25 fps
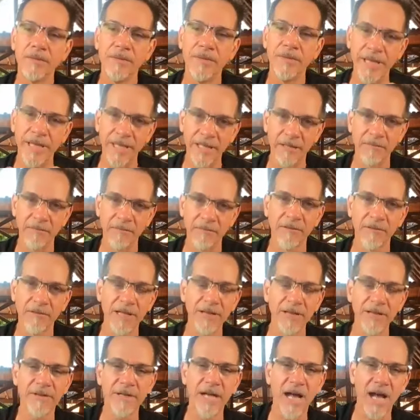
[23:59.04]
They
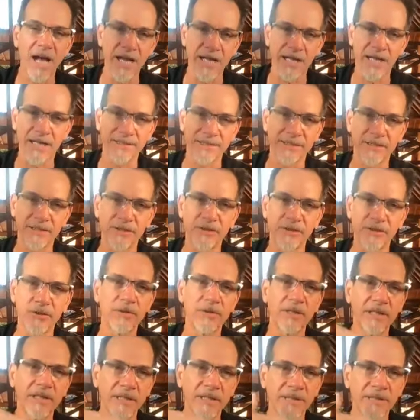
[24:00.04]
live in high
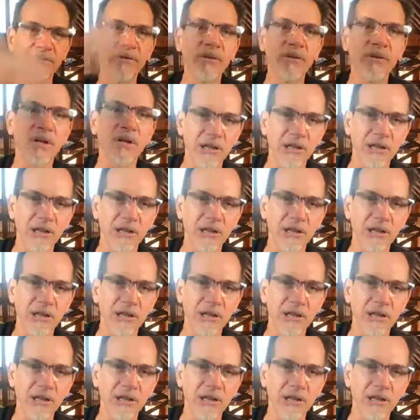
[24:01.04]
altitude, they live on